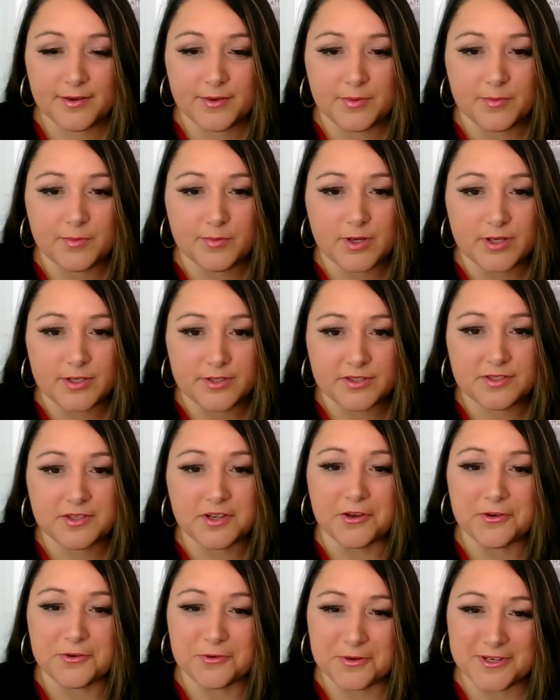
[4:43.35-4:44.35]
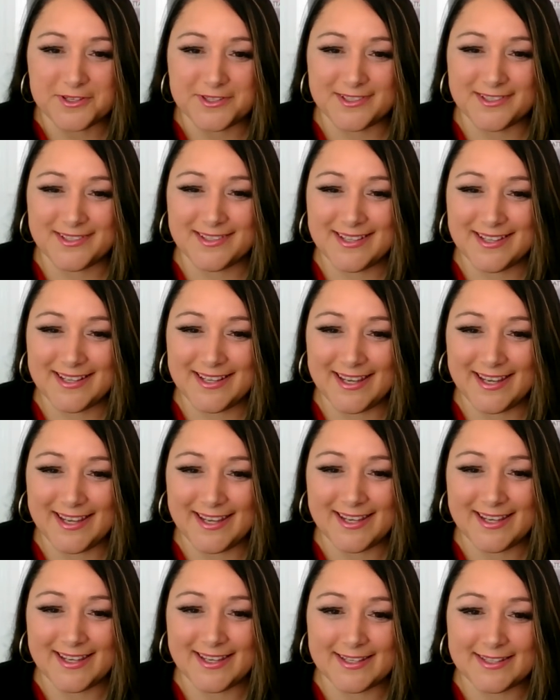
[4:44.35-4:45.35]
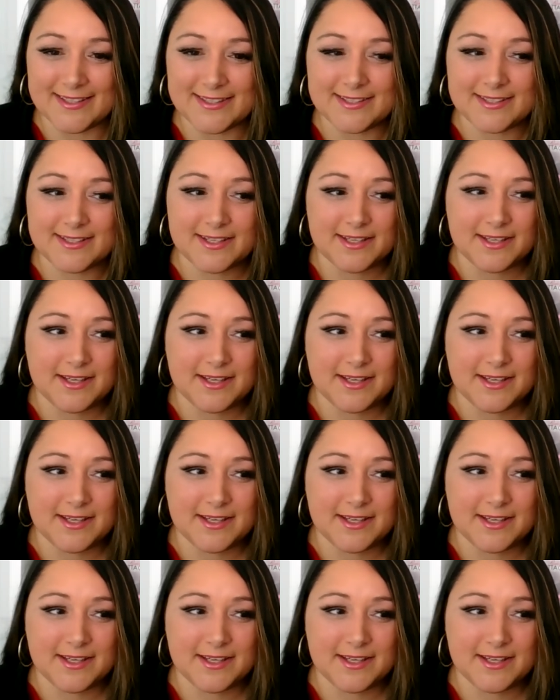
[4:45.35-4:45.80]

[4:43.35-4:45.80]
was anointed, and